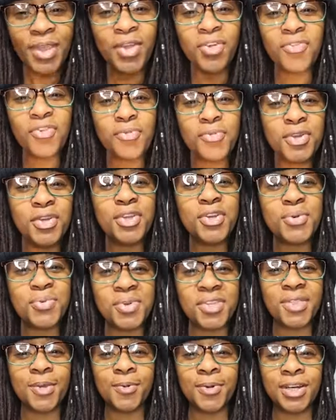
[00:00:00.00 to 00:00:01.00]
you're
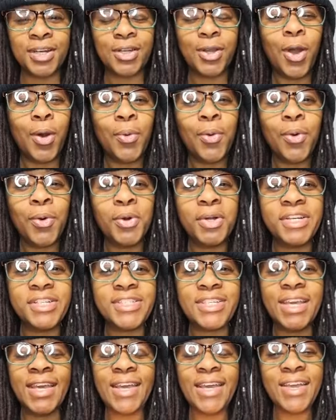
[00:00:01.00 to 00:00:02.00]
familiar with the word
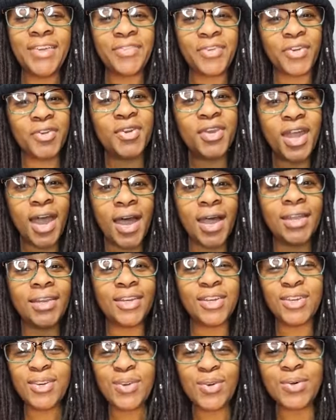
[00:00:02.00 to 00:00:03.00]
cohort. If you're
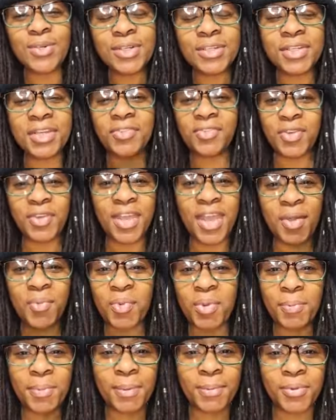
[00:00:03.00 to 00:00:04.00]
not, Google it if you
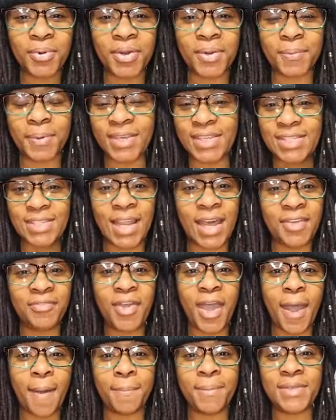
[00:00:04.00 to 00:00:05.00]
can't remember it because
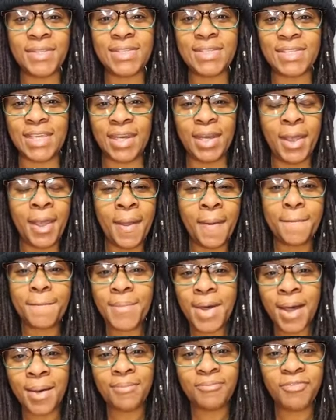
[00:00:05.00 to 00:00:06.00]
life happens and
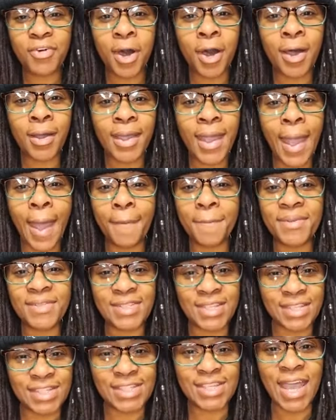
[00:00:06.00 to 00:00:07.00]
mom fog
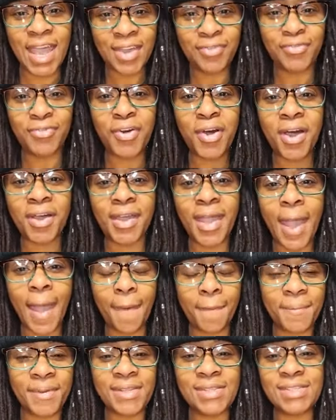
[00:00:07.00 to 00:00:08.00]
happens and dad fog
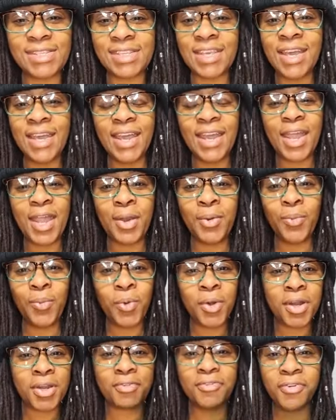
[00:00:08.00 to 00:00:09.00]
happens
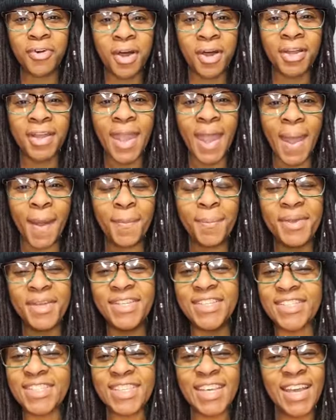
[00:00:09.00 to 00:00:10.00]
and work fog
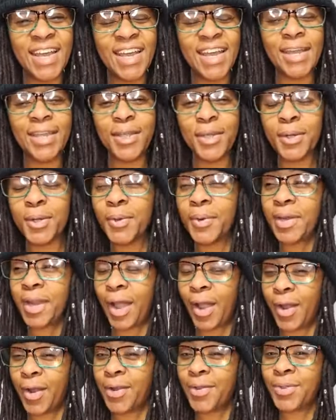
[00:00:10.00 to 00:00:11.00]
happens. And you're
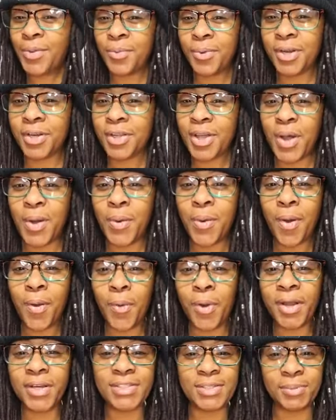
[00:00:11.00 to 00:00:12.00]
going, I heard the word
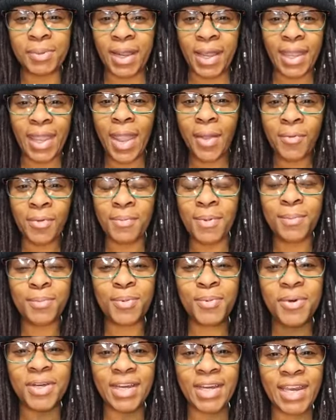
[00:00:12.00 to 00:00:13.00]
cohort, but I can't
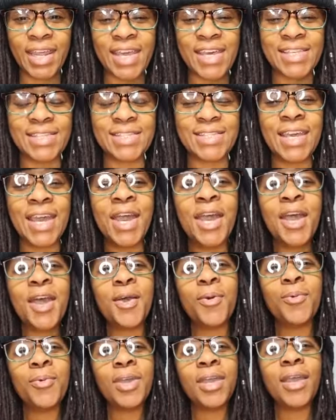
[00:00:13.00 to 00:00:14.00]
remember what it is.
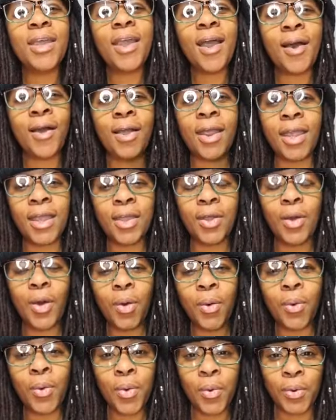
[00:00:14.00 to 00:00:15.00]
We are a
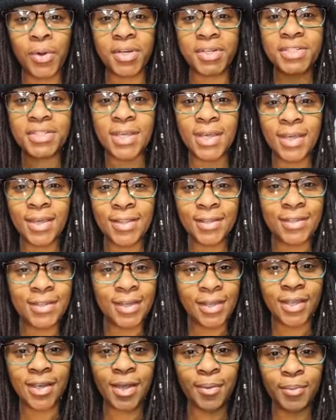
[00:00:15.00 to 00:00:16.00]
cohort.
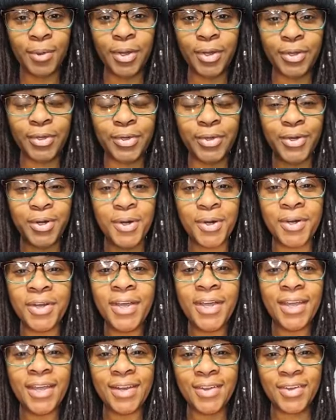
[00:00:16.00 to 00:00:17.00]
Look it up on
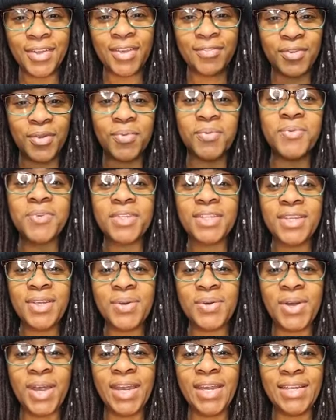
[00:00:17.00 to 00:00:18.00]
Google. It'll give you a
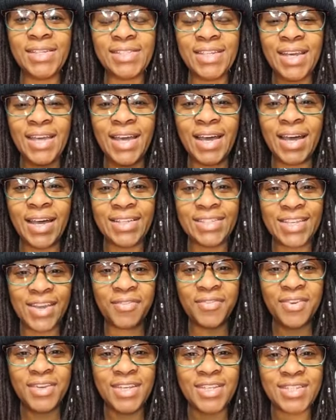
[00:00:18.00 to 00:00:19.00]
really great uh,
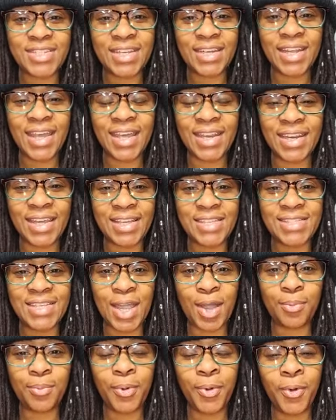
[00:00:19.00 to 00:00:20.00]
definition and
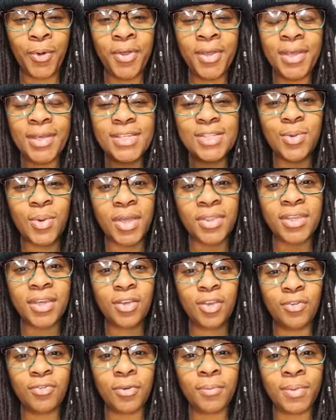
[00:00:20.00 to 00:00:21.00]
example. So I
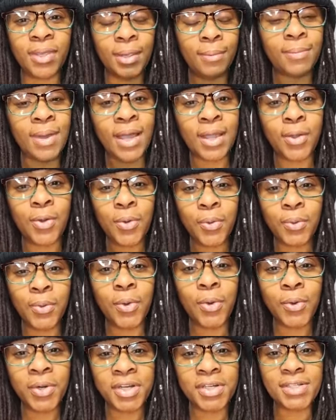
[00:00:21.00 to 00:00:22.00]
thank you for being my
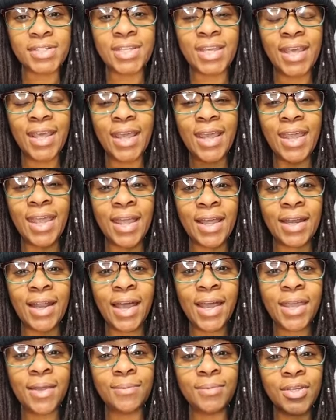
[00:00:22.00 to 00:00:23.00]
cohort.
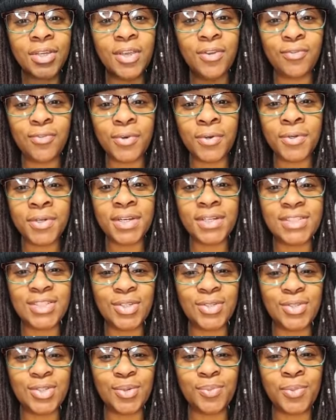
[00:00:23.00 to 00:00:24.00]
And I am looking
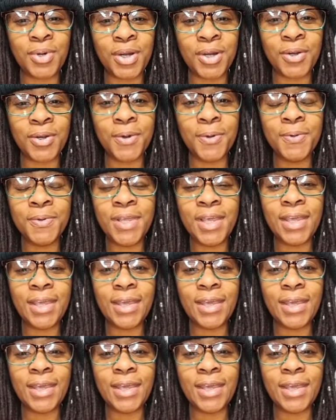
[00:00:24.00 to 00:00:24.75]
forward to tomorrow.